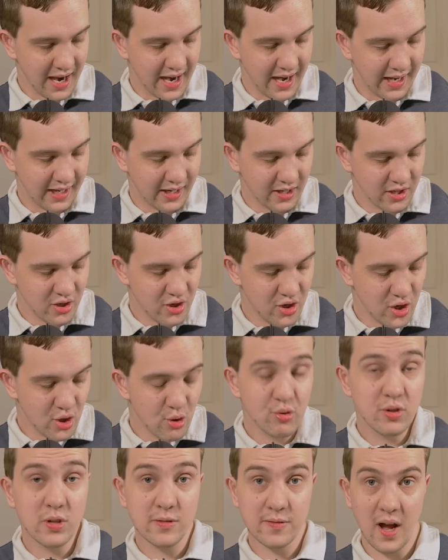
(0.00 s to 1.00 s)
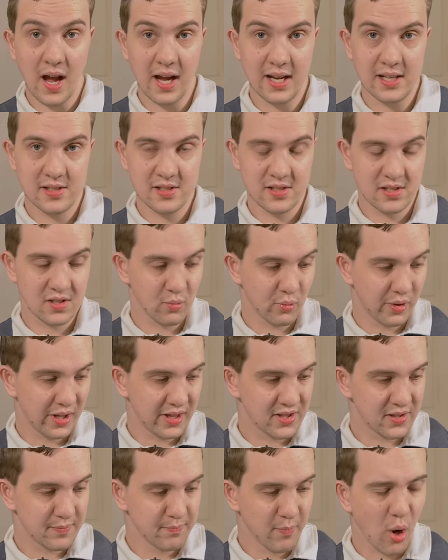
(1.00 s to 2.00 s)
a new device
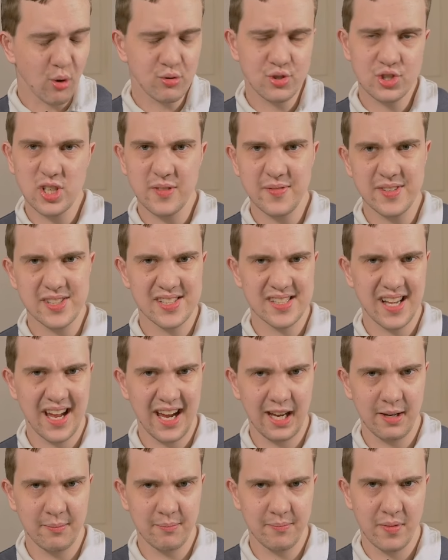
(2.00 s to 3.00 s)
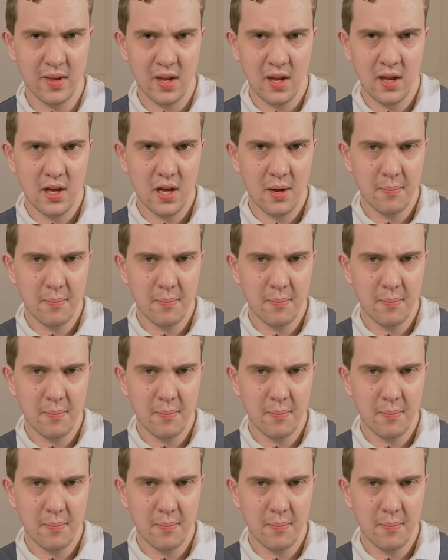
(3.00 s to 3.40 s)
with most of the same